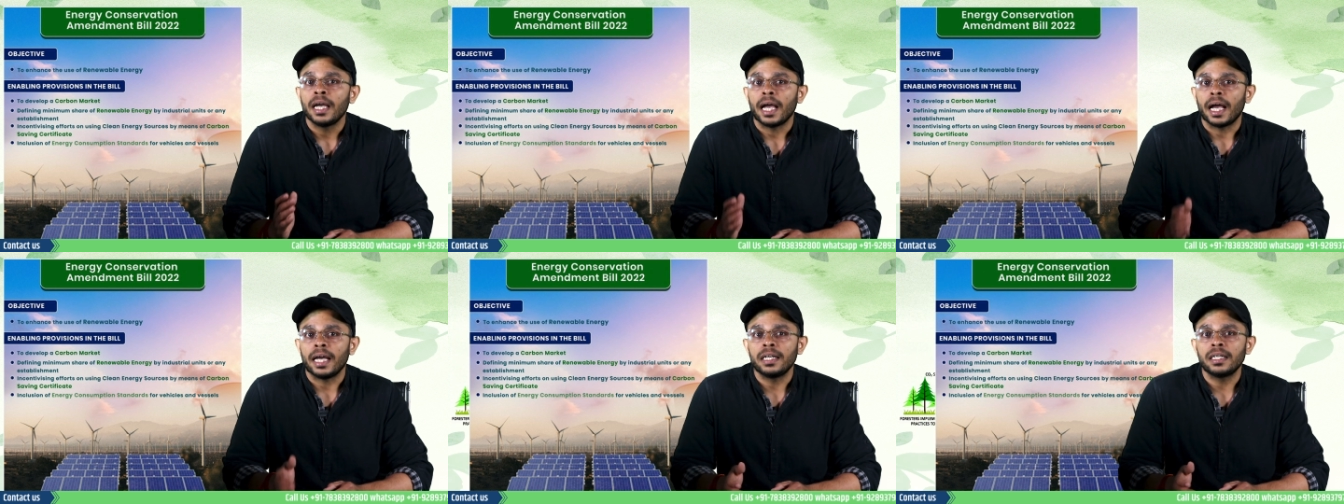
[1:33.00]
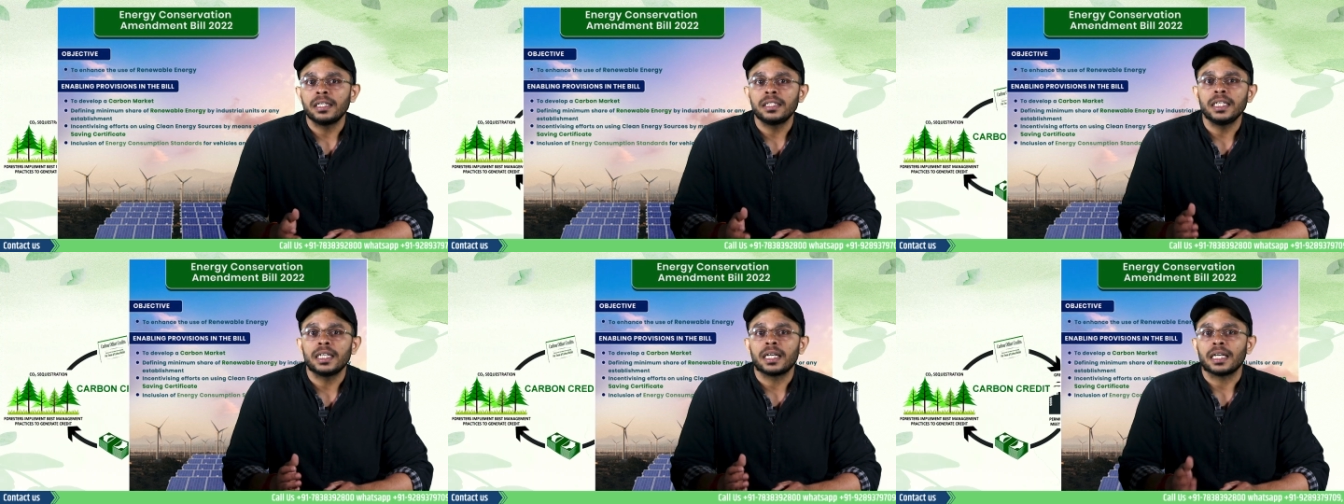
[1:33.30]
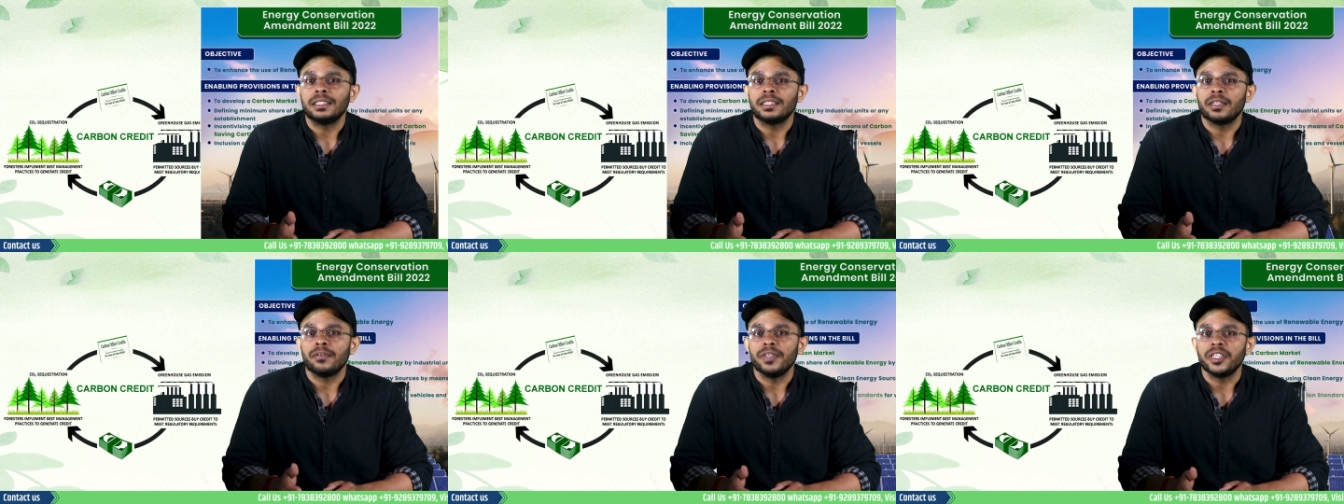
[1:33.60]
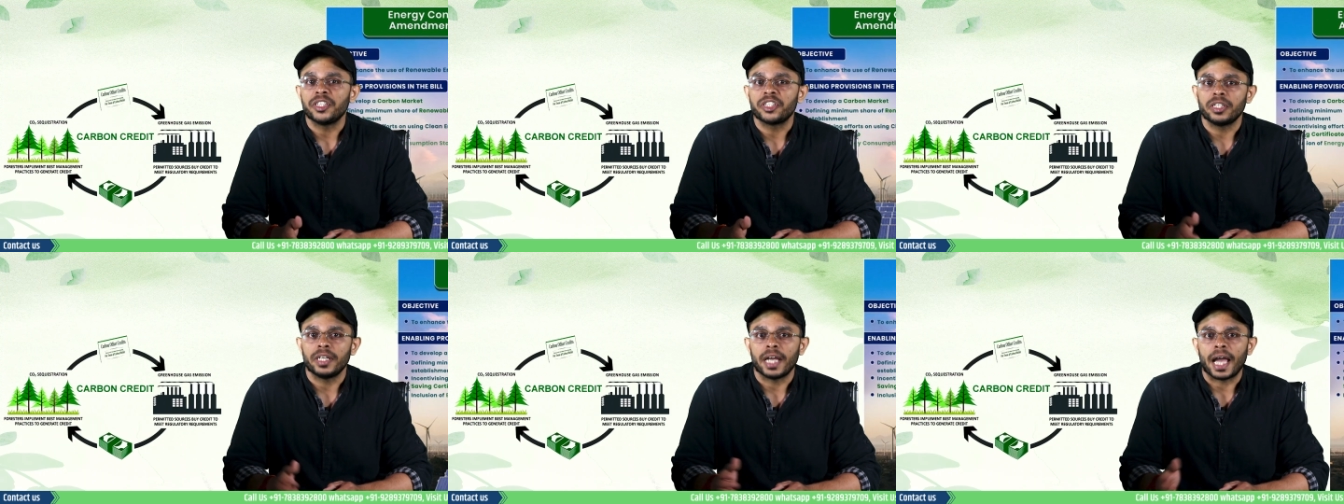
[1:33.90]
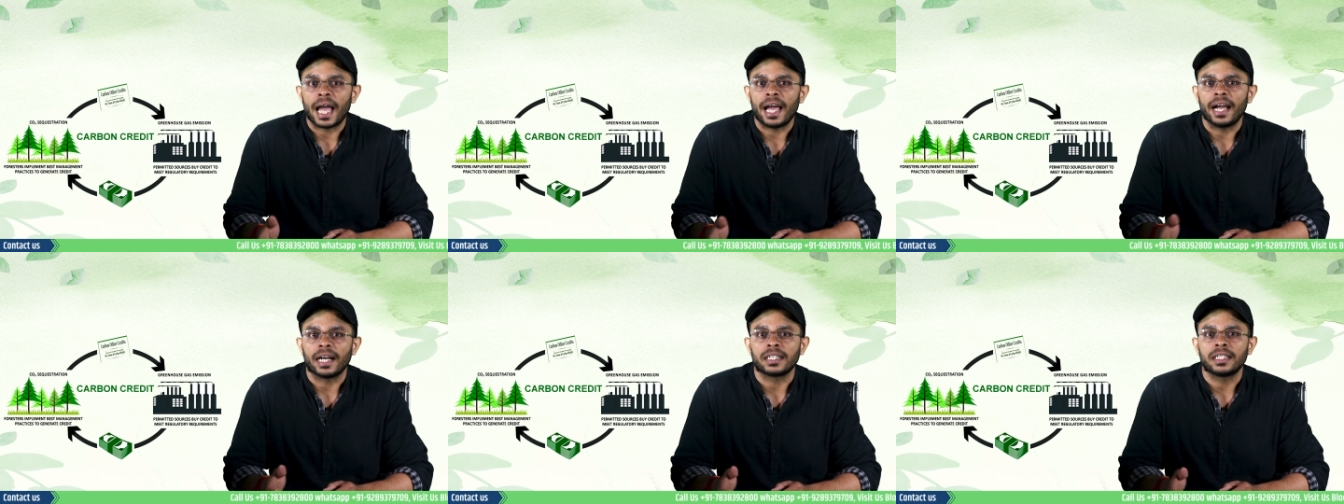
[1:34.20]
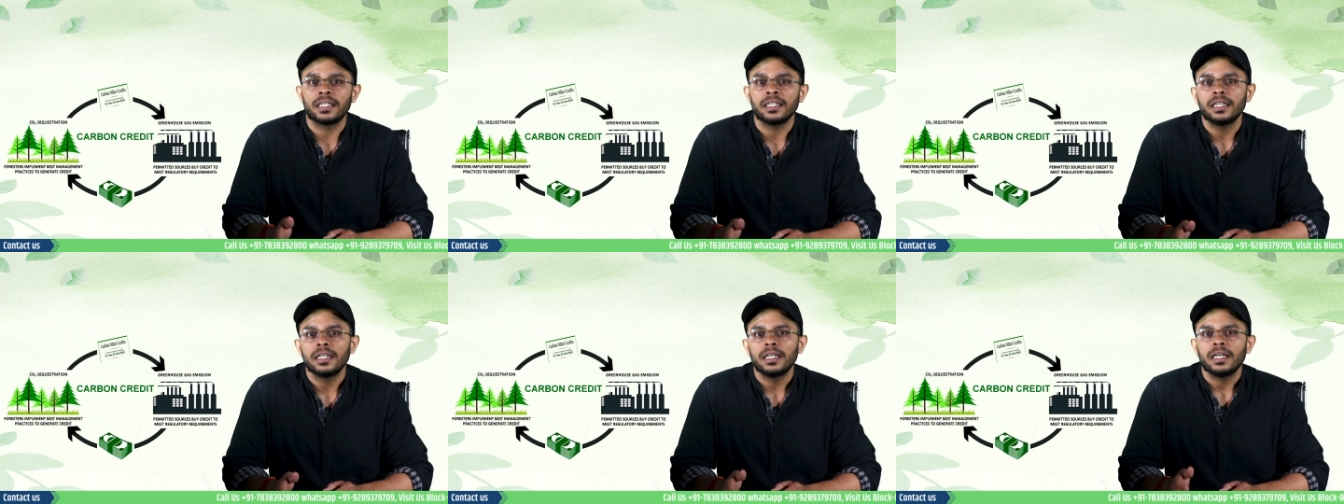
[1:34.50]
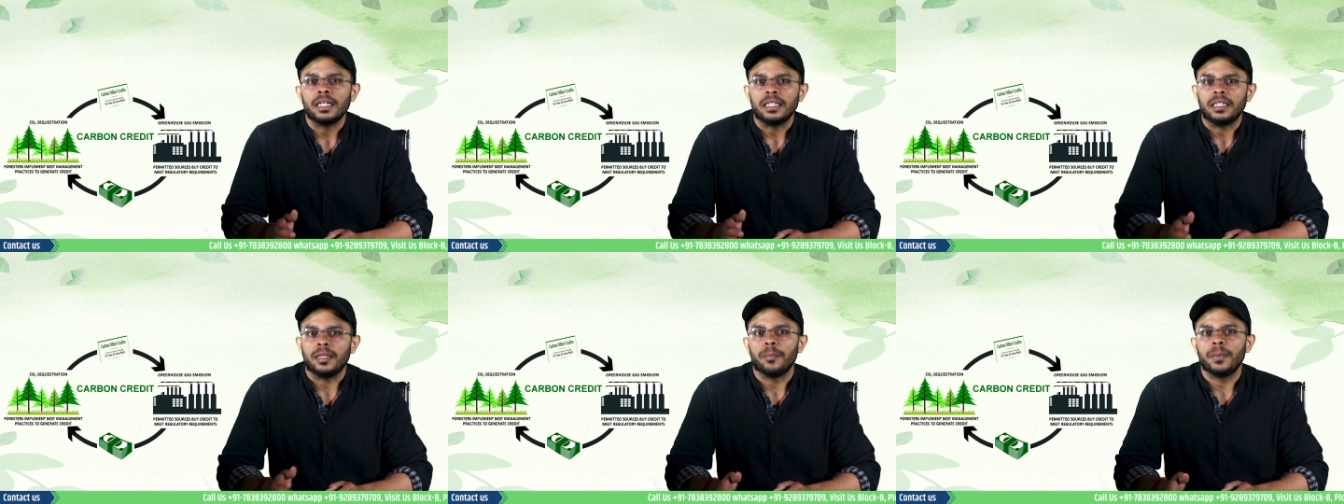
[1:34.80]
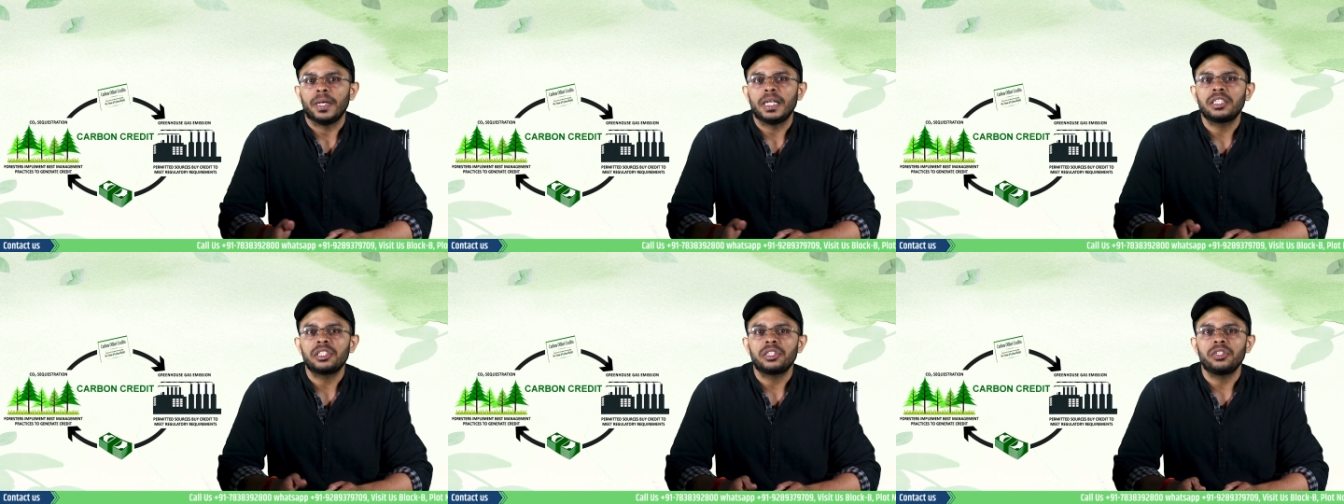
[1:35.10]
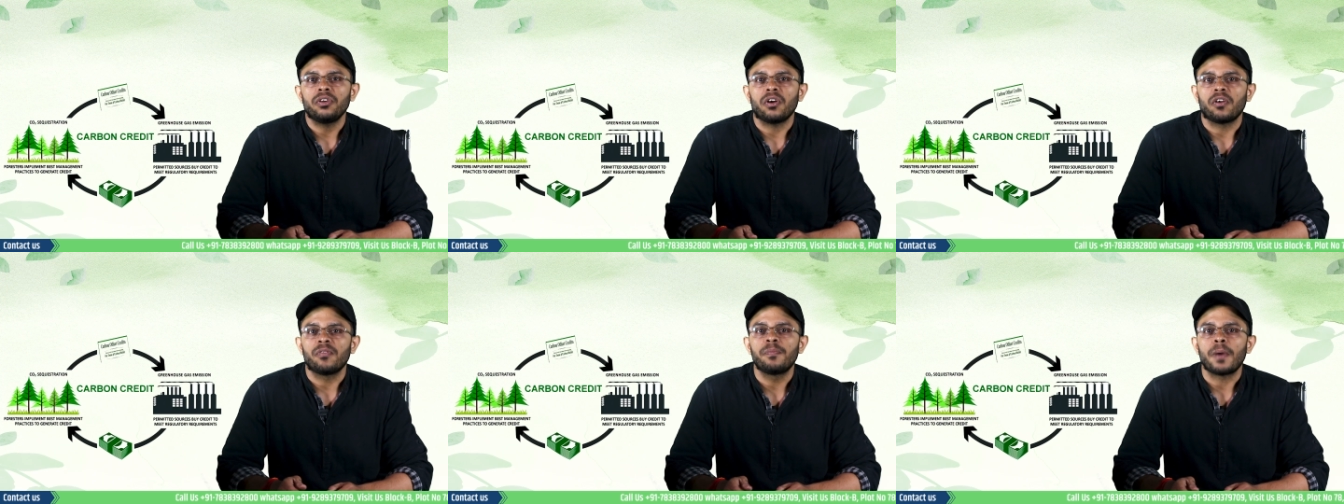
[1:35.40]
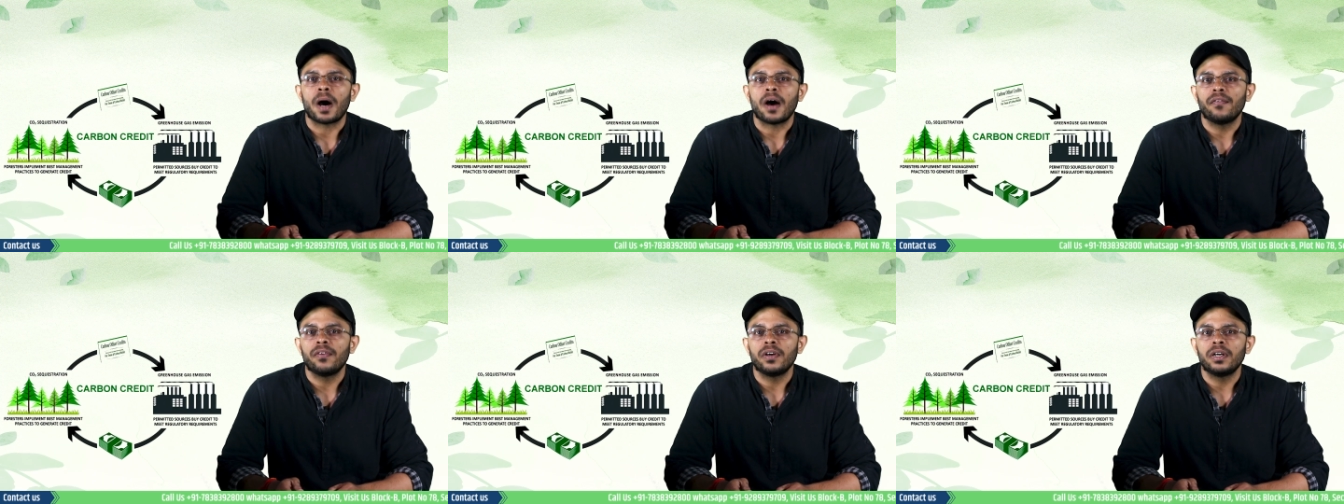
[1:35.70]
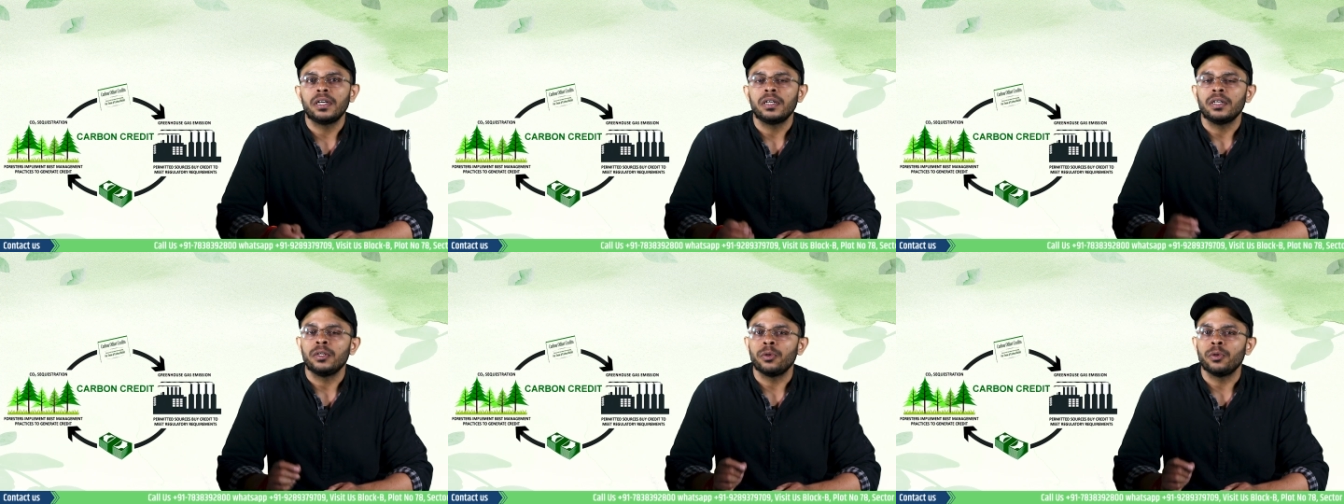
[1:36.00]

Energy Conservation Act the Ministry of Power